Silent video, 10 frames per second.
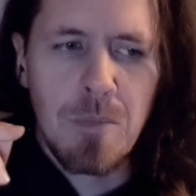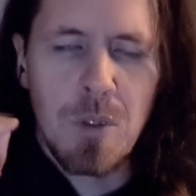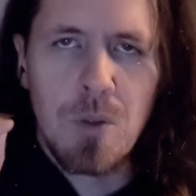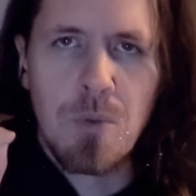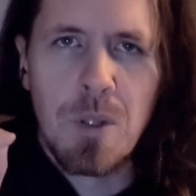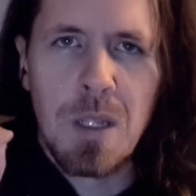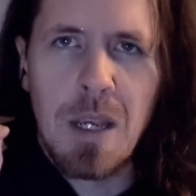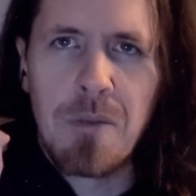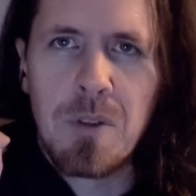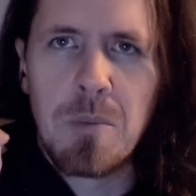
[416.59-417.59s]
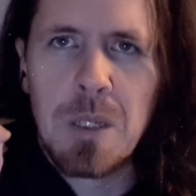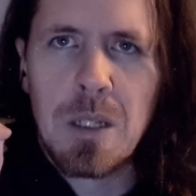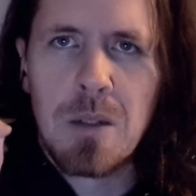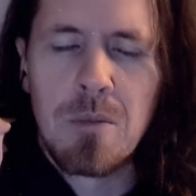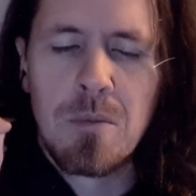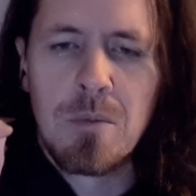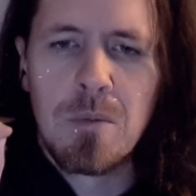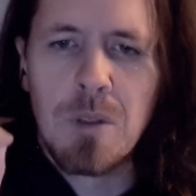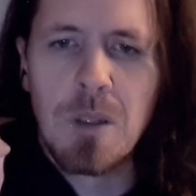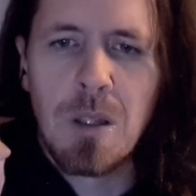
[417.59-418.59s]
You really have to be
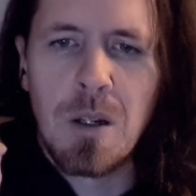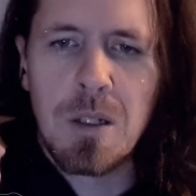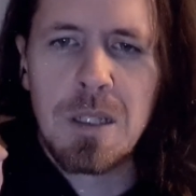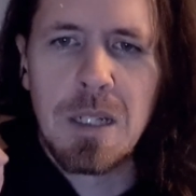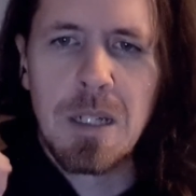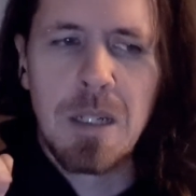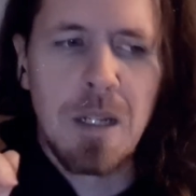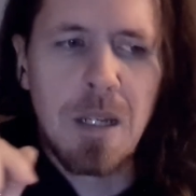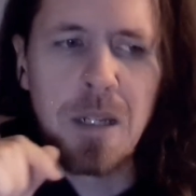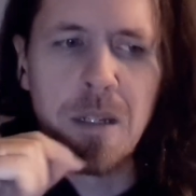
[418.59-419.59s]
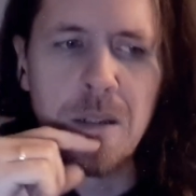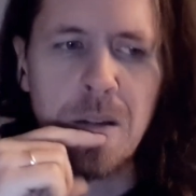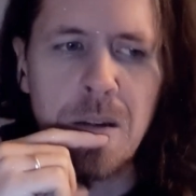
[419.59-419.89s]
locked in, and